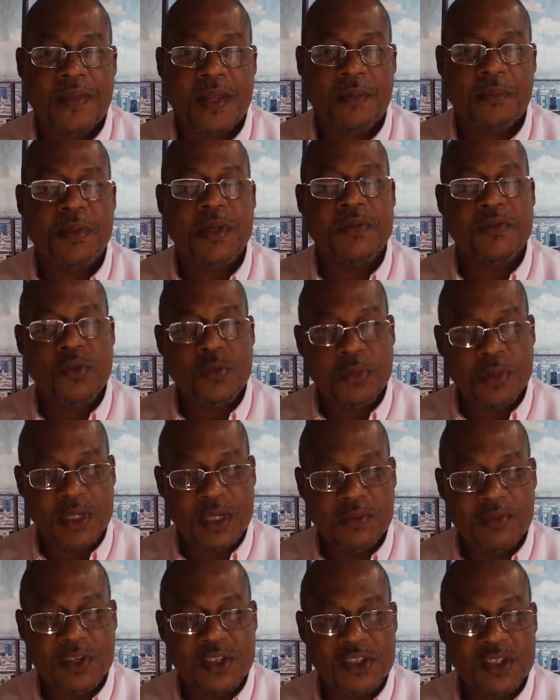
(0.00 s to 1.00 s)
But if you
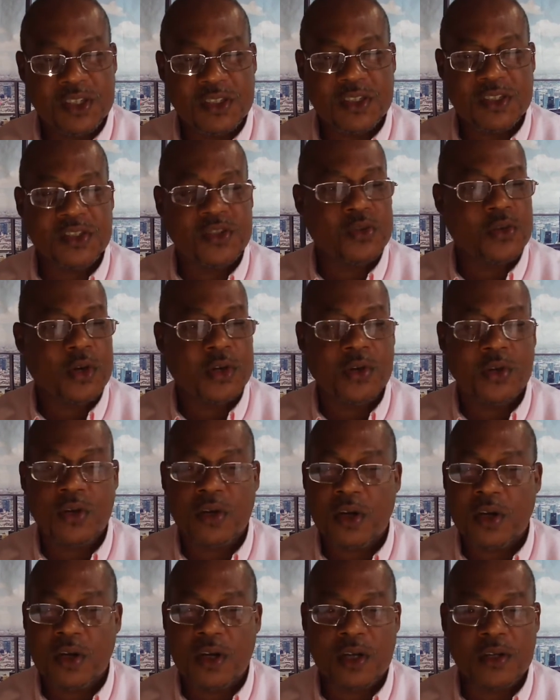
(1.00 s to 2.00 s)
believe in Jesus, you are no
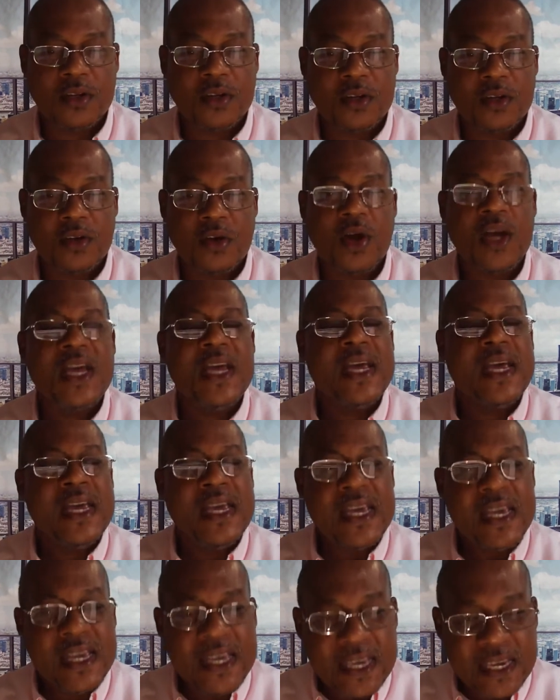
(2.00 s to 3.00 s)
longer under the law.
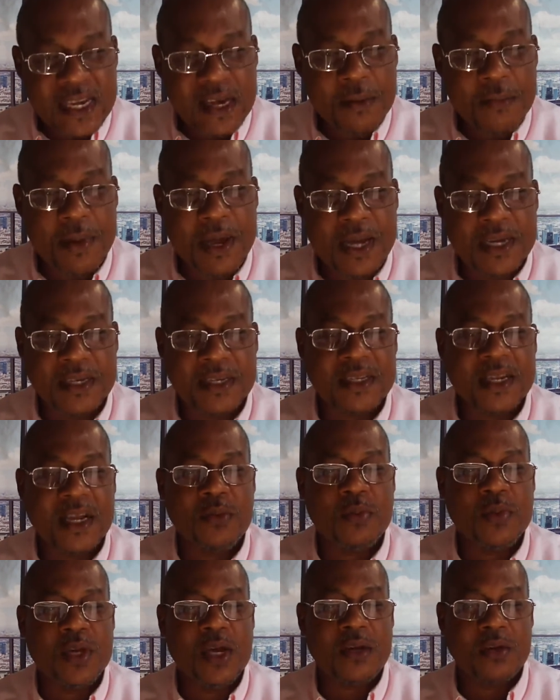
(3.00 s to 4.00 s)
He commanded
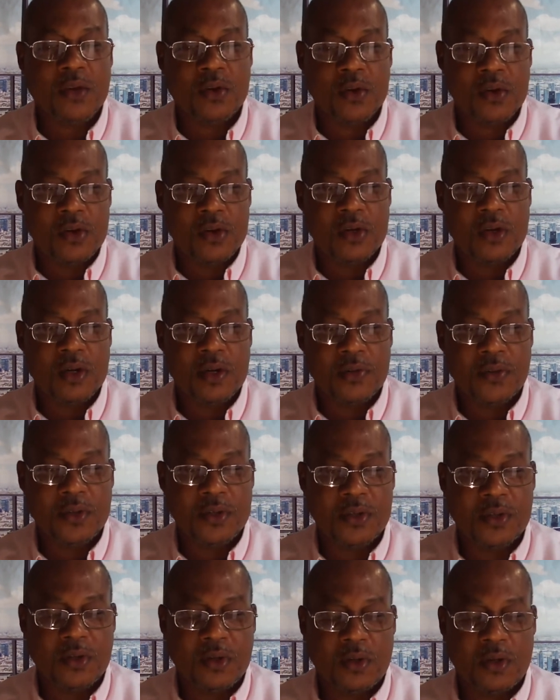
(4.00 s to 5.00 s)
that we are no longer under
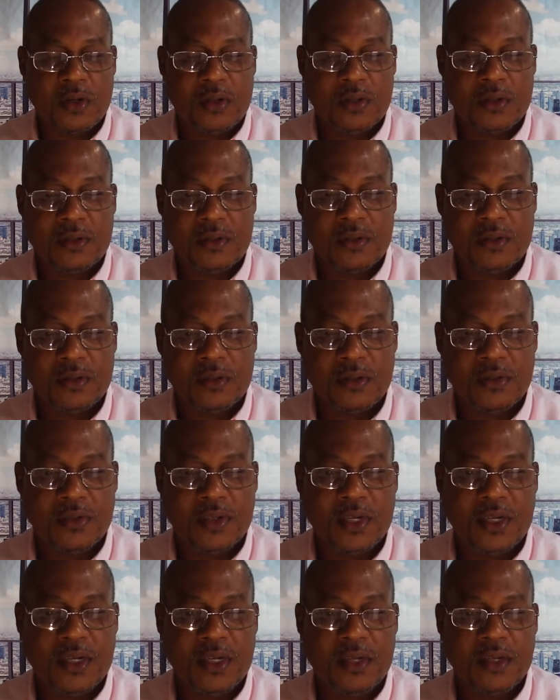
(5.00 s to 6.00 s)
the law.
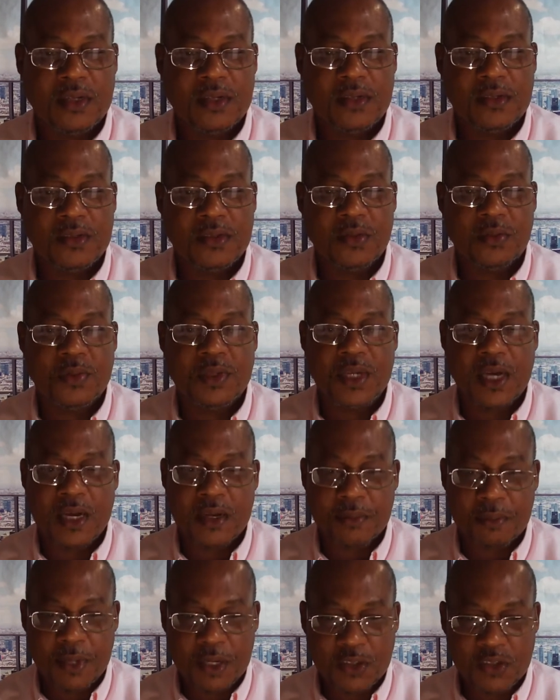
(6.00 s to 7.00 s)
Okay? So we got
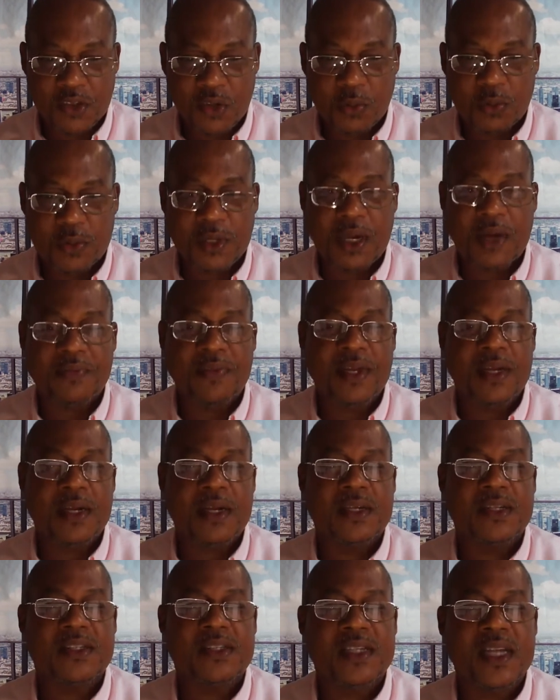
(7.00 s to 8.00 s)
to make sure we have that
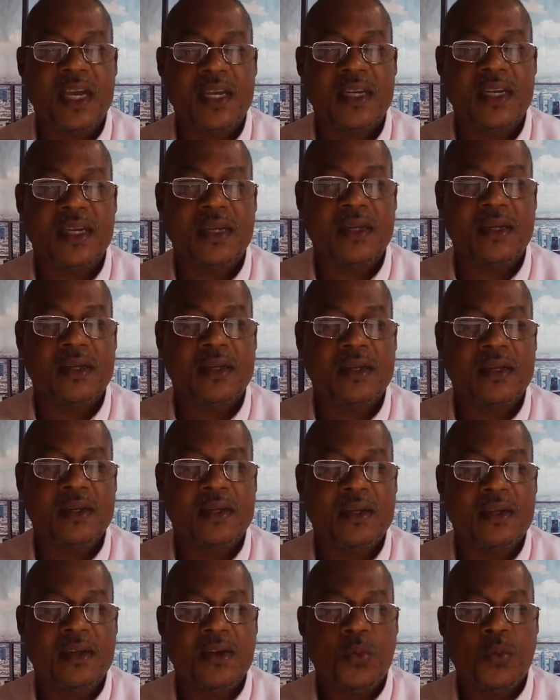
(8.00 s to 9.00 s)
understanding.
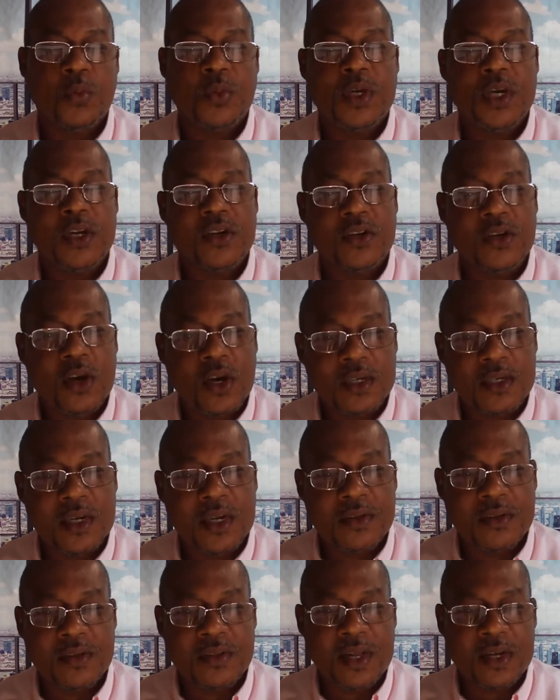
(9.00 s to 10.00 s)
We are not
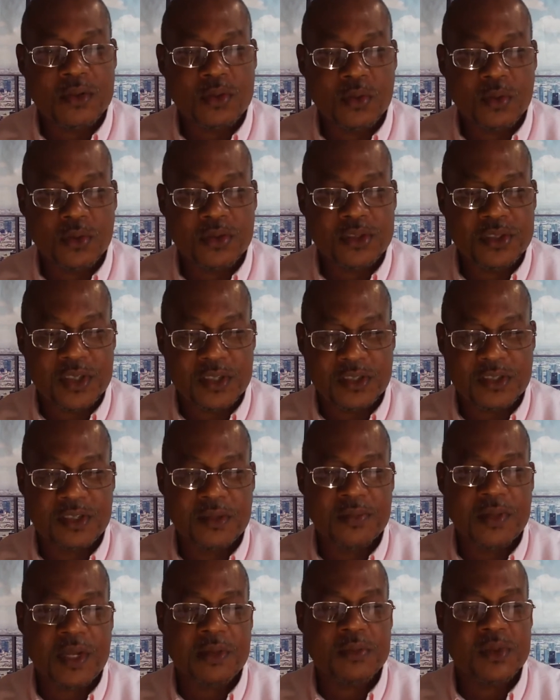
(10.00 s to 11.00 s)
under that old
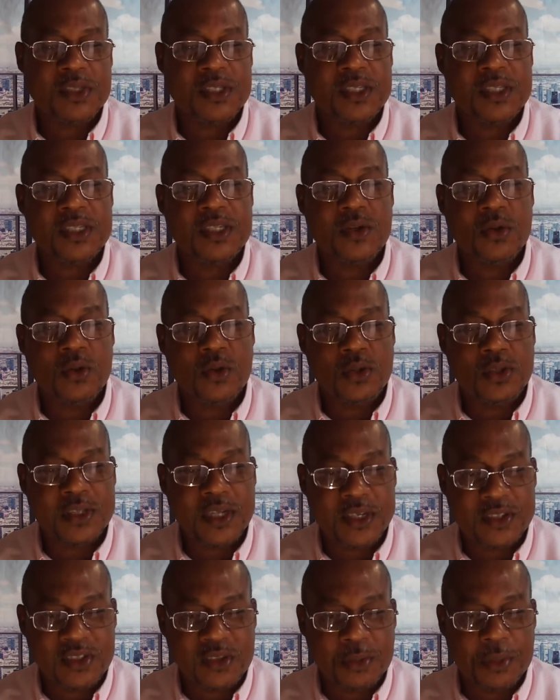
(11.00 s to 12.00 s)
system that was in the Old
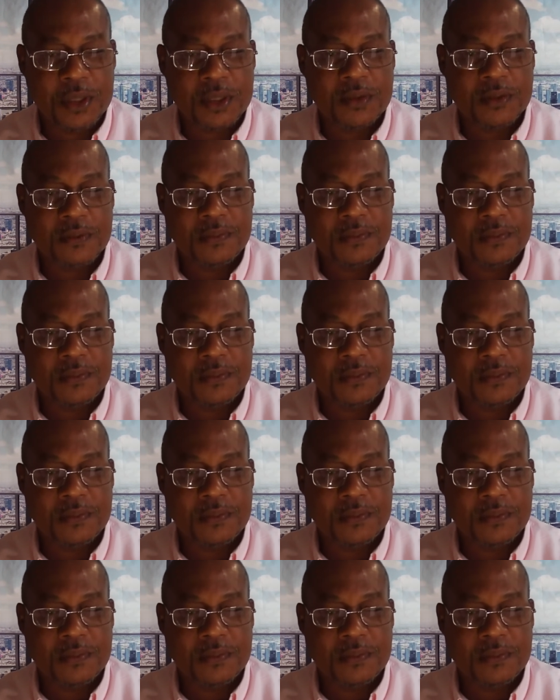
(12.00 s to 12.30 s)
Testament.